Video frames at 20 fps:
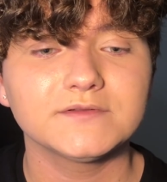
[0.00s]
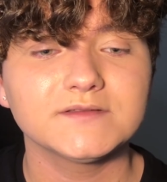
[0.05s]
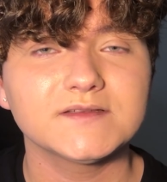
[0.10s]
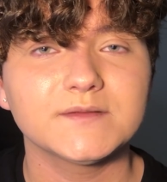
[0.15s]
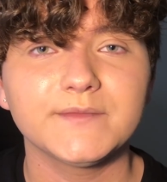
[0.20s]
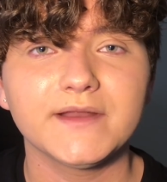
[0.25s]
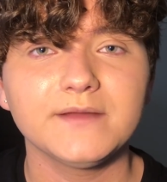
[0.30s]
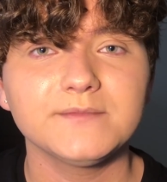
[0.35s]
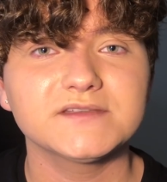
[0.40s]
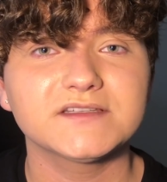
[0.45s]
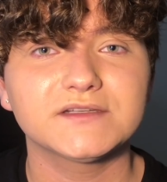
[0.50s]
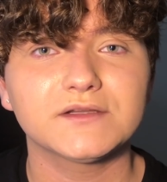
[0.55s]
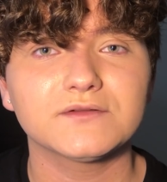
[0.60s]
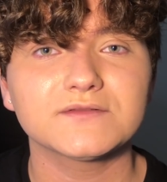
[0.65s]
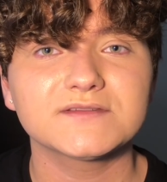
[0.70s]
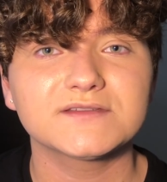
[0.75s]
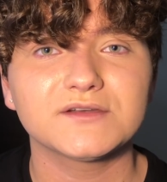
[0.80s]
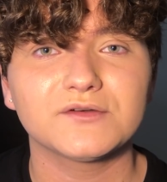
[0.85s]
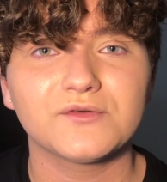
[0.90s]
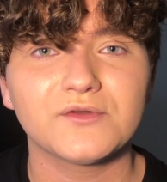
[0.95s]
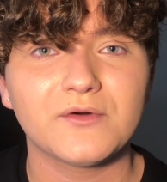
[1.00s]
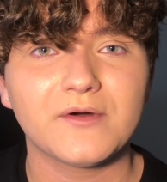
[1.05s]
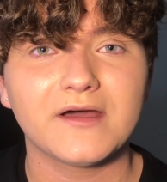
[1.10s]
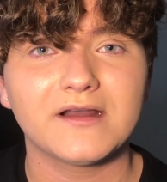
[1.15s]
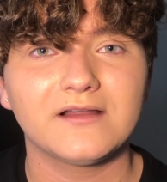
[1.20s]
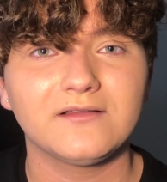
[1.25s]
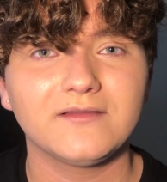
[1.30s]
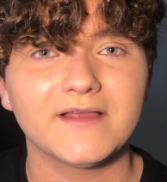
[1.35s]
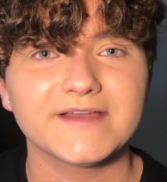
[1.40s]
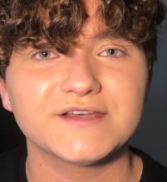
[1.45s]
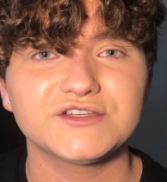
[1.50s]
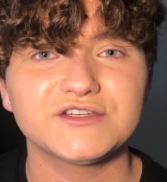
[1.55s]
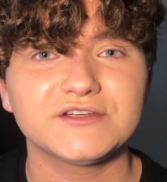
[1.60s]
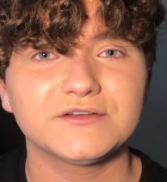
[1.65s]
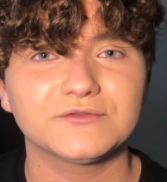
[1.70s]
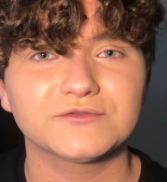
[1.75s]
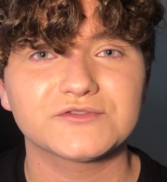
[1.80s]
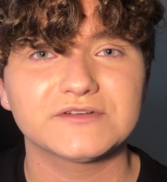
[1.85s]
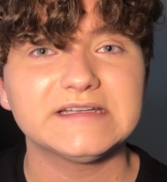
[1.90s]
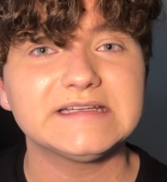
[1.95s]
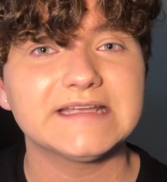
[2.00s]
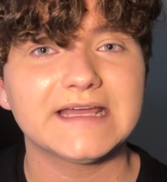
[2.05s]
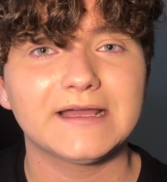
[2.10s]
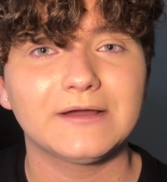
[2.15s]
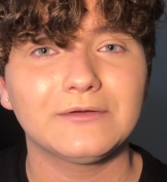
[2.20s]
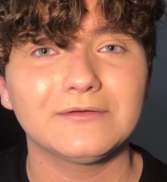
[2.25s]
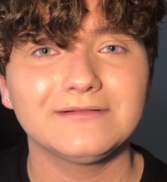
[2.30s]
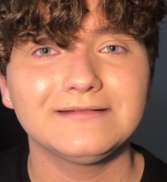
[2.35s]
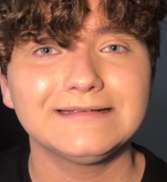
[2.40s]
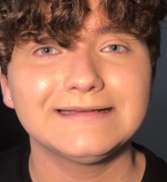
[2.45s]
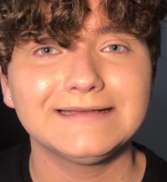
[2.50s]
Sometimes adults don't know how to let children down